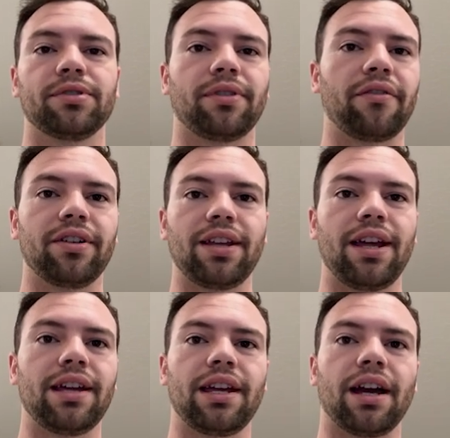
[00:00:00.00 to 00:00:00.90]
So every
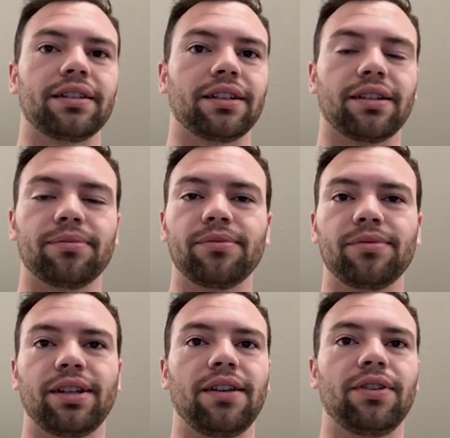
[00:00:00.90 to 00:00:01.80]
day AI is gonna
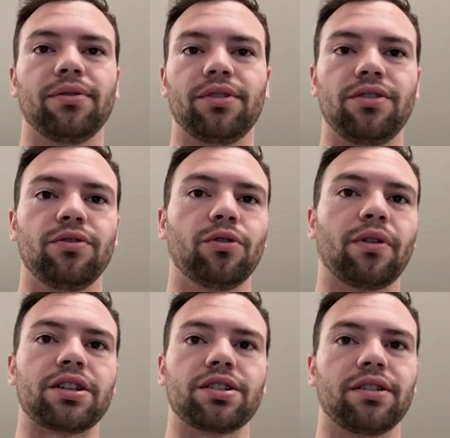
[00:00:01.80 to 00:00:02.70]
give you a new
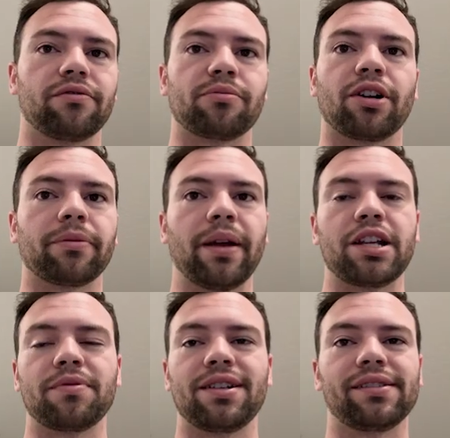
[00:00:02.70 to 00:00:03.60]
question for product management,